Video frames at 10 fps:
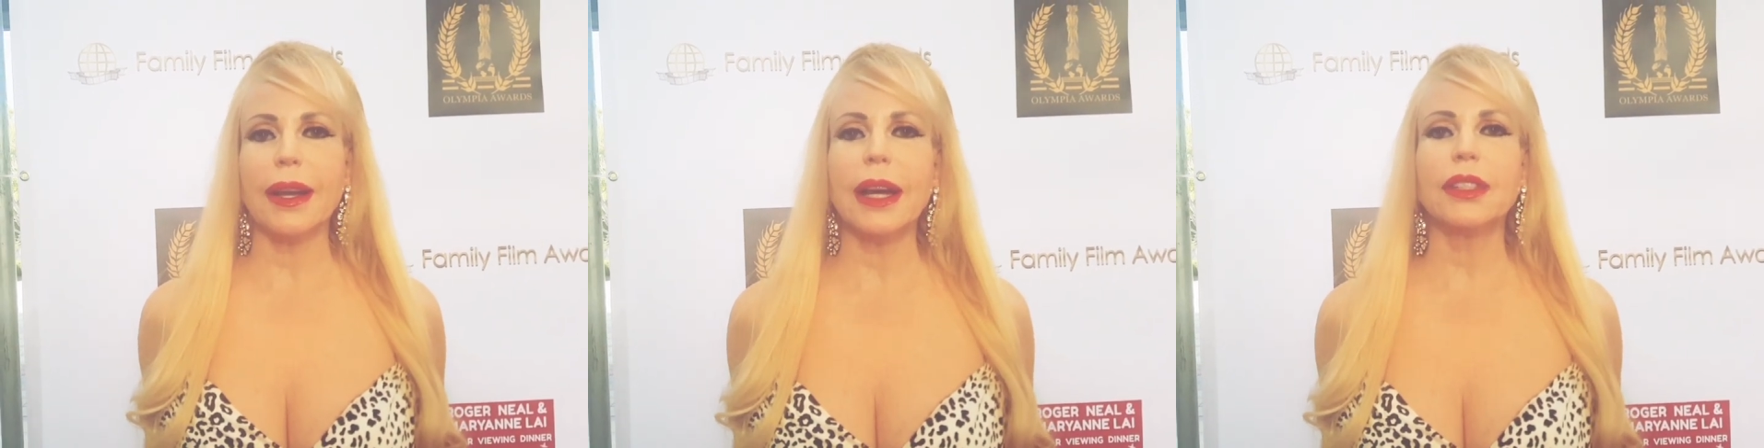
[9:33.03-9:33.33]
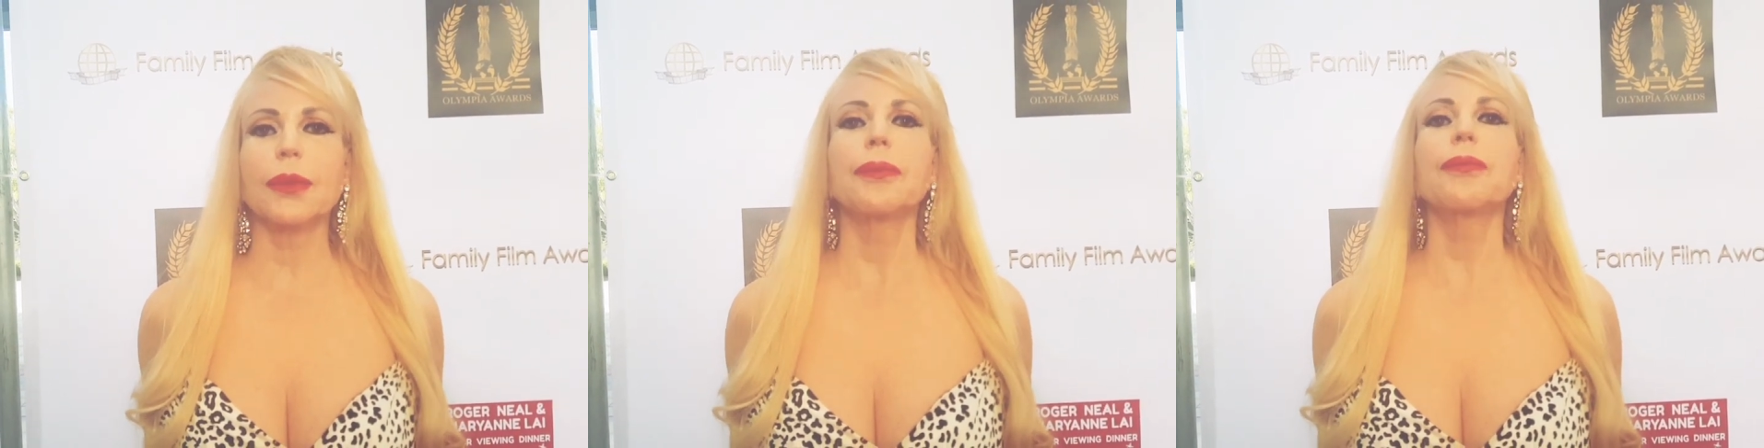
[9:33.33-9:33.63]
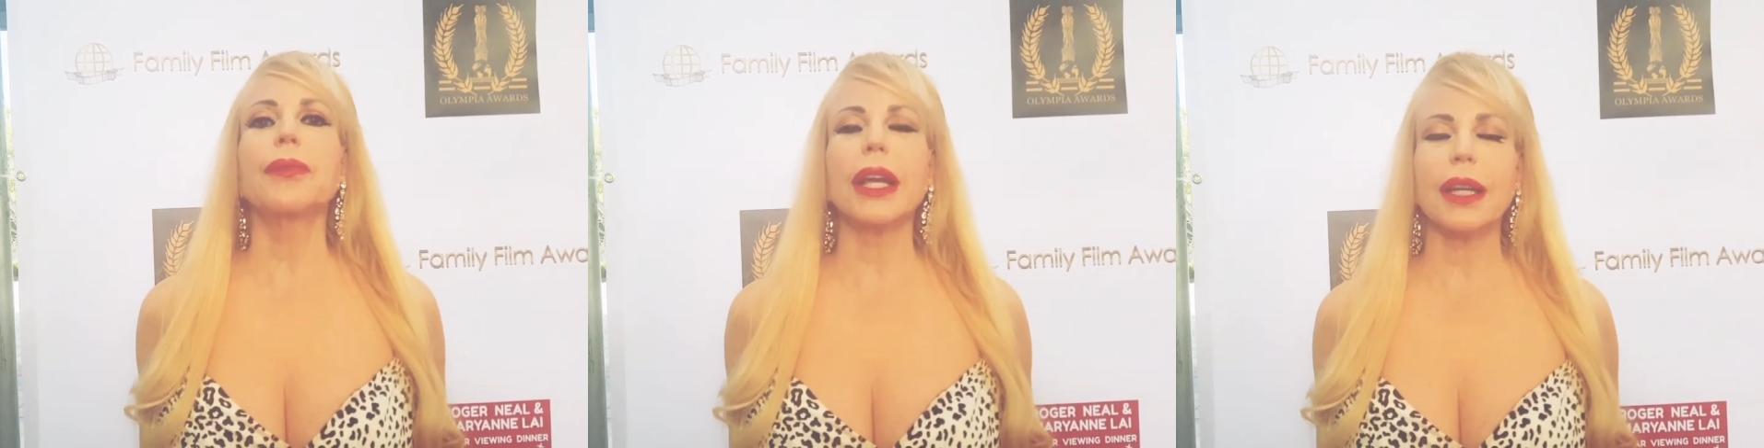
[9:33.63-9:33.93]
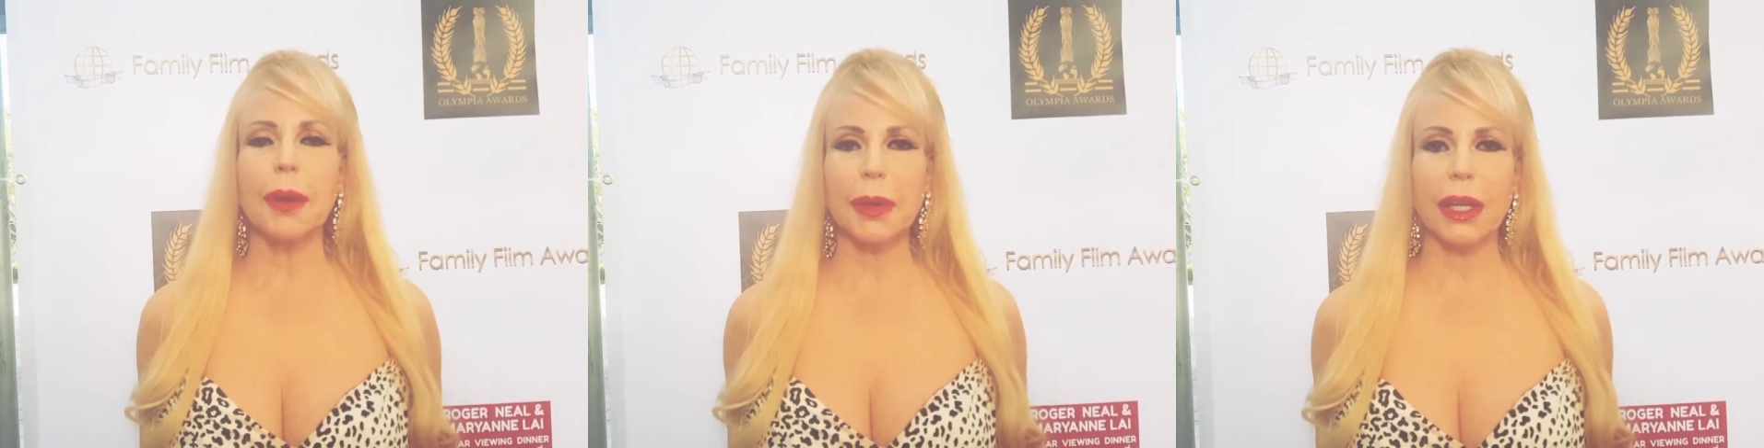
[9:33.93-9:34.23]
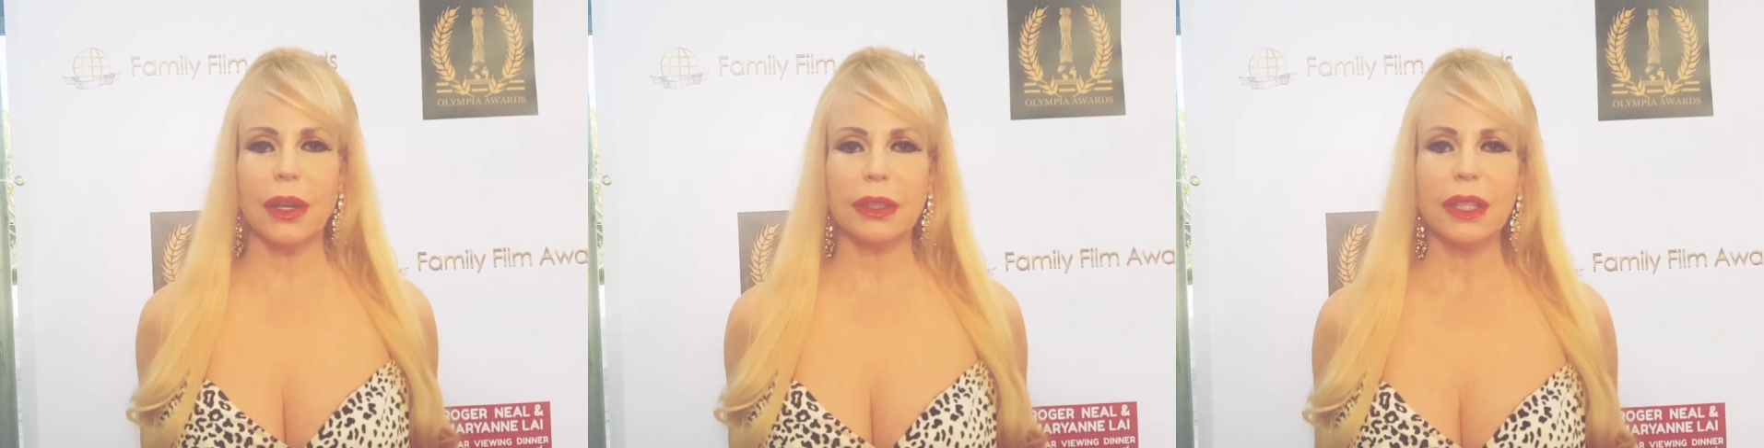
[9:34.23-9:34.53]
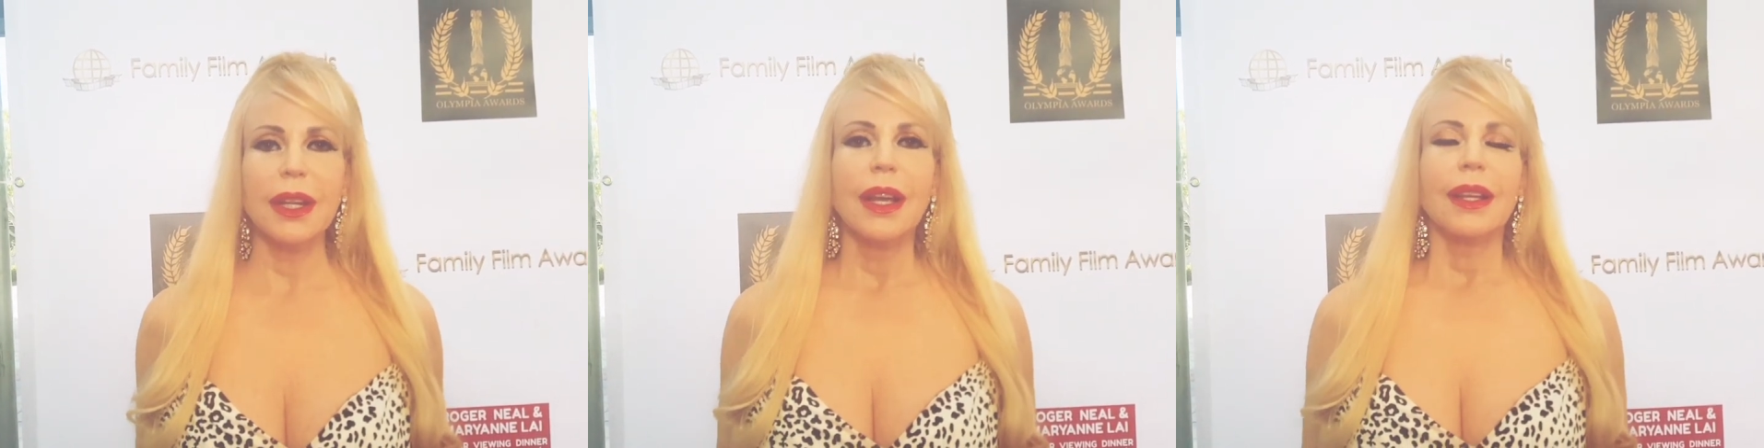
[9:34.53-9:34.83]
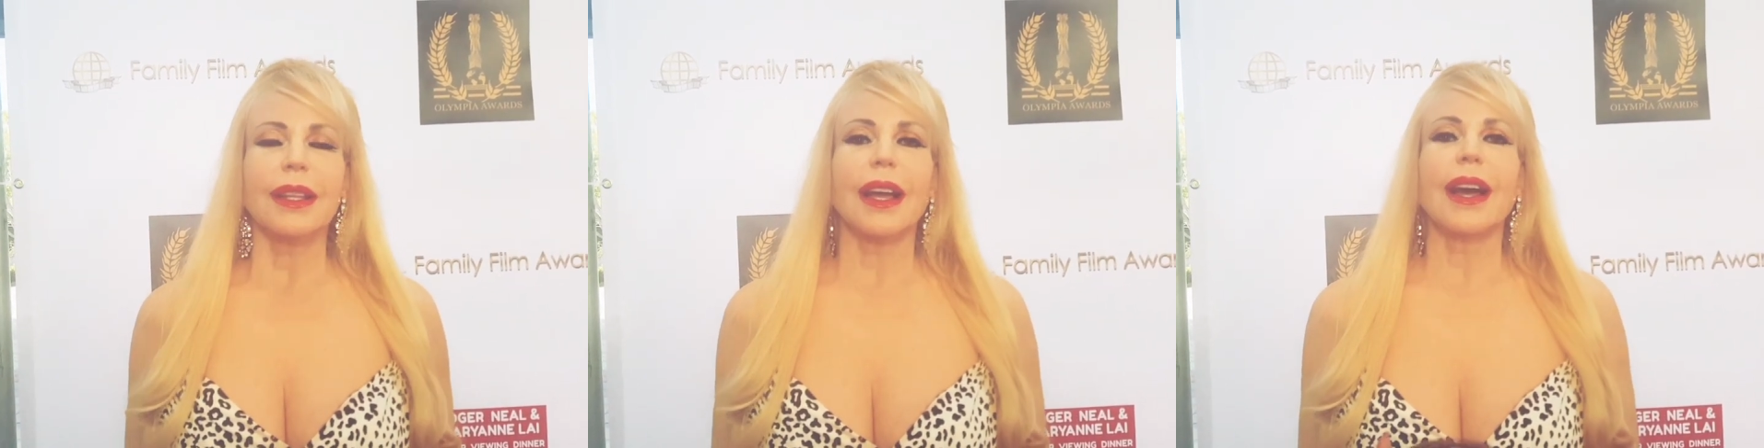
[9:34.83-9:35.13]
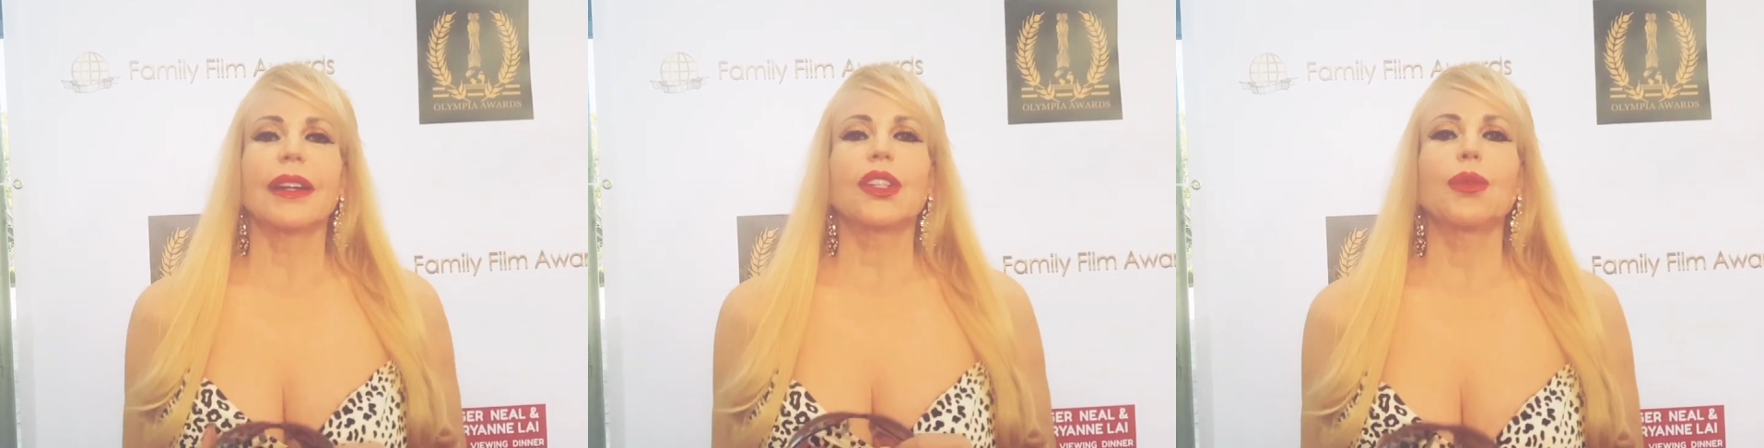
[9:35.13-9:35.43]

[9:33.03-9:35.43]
I had to make up a character. They had